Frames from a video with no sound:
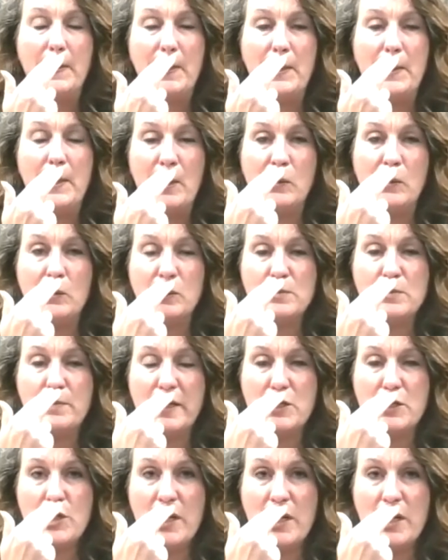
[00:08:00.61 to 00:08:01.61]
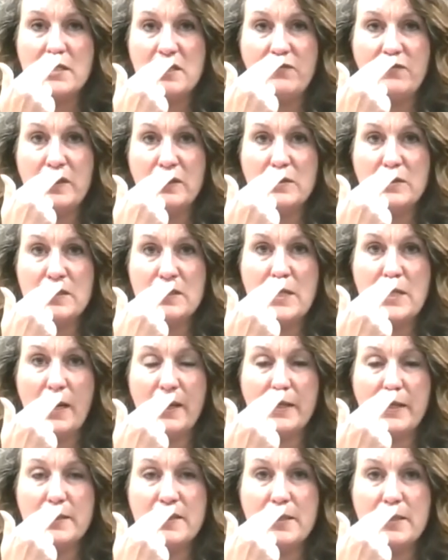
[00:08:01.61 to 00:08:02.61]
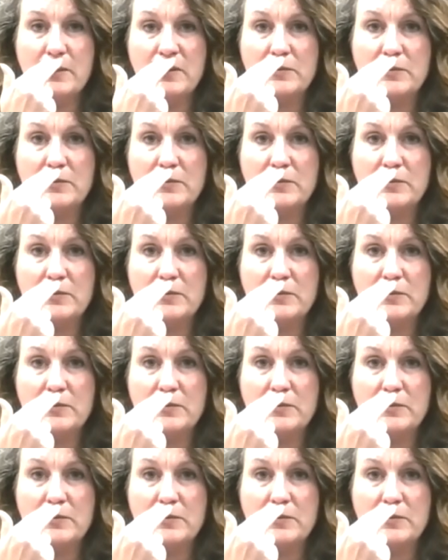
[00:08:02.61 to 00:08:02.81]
the nose, my chest feels tight.